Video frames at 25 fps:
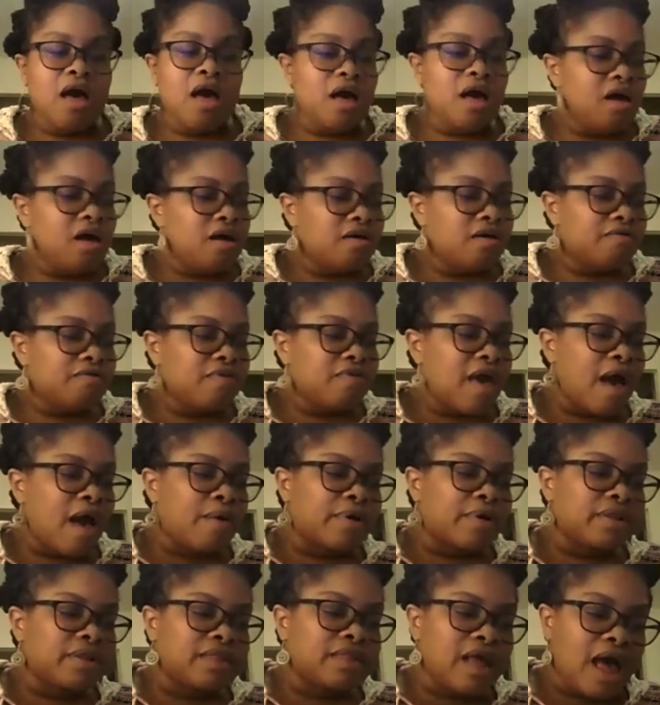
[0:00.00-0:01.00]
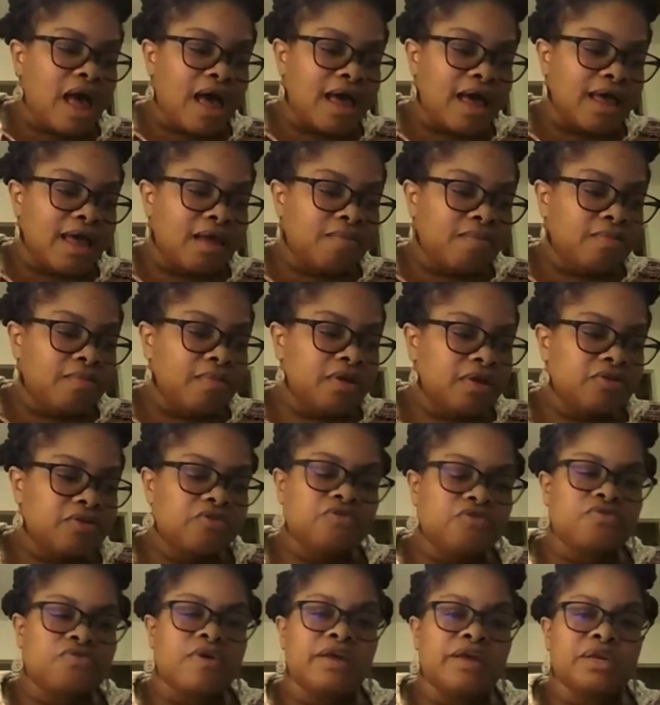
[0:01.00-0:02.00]
of our time,
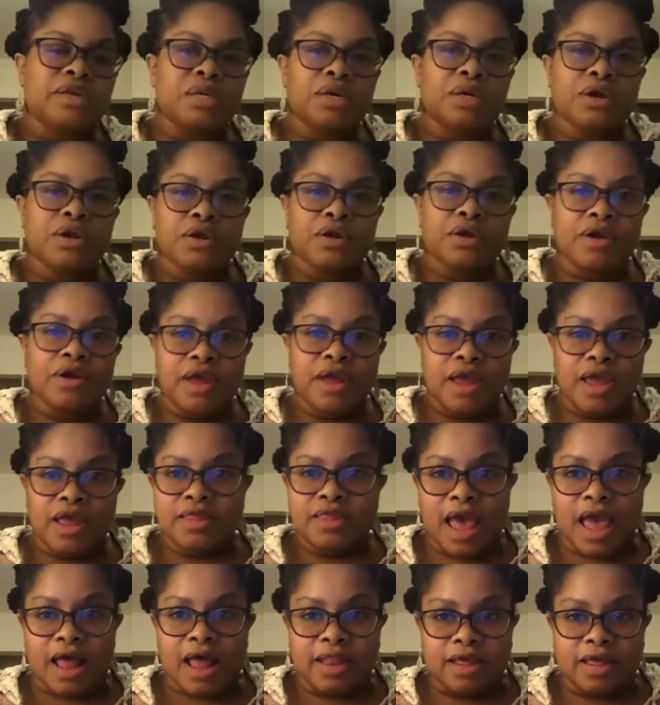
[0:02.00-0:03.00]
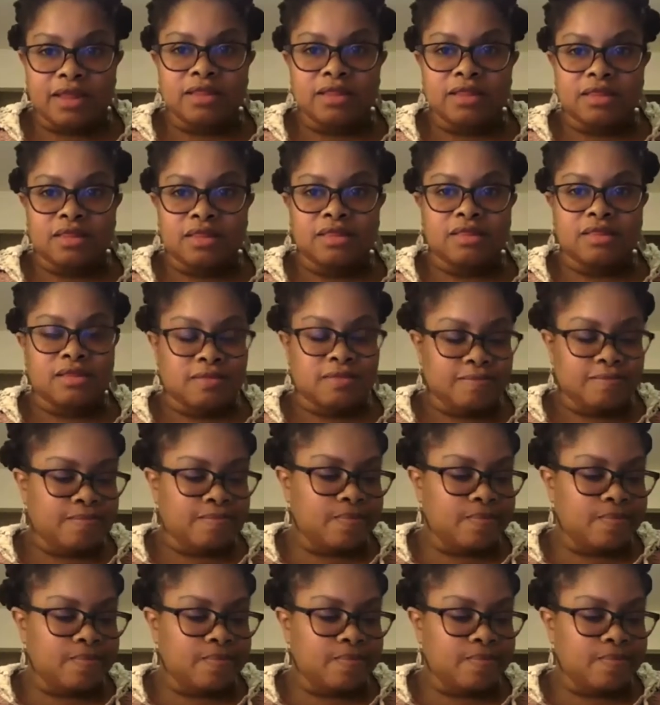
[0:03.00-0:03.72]
treasure, and talents.